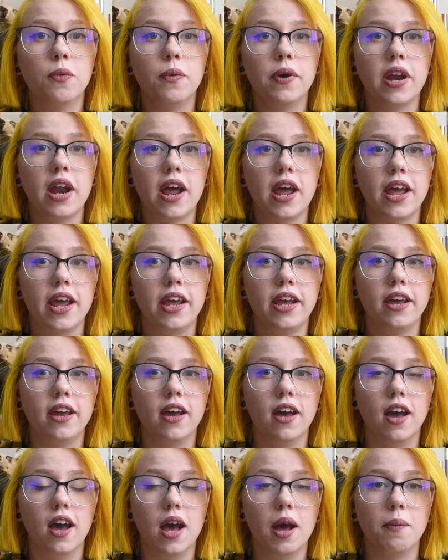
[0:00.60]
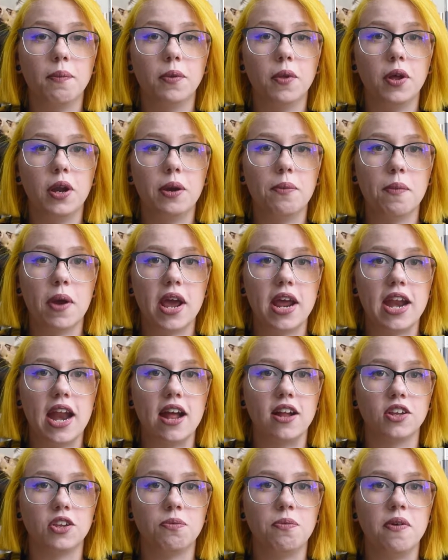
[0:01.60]
when I uploaded my
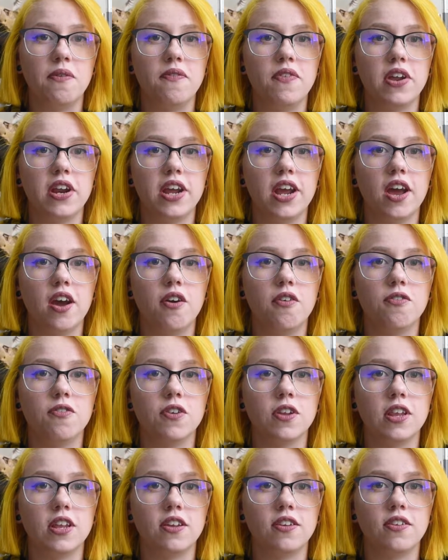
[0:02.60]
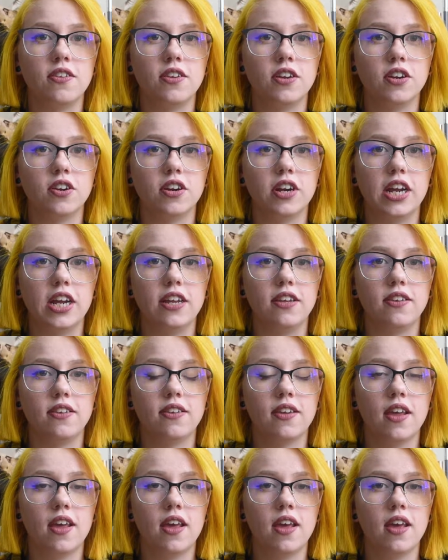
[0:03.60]
announcement video for this
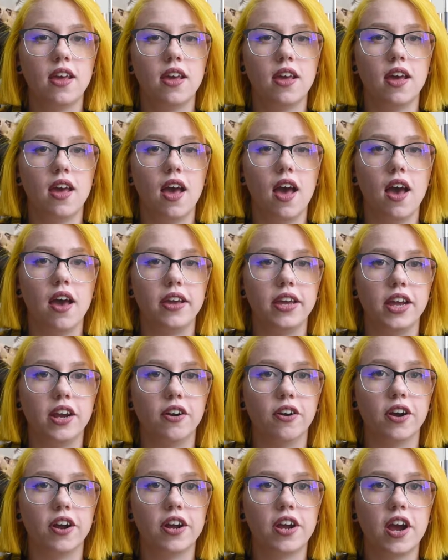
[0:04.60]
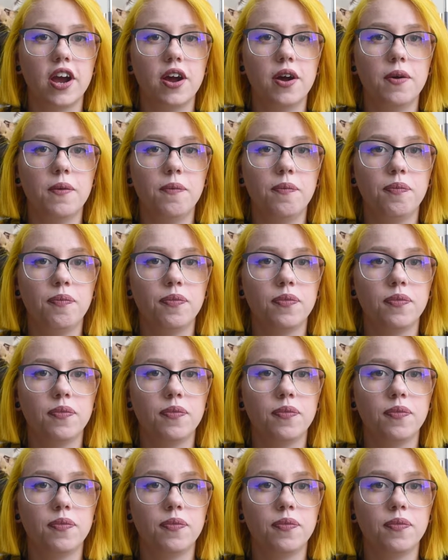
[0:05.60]
series a year ago?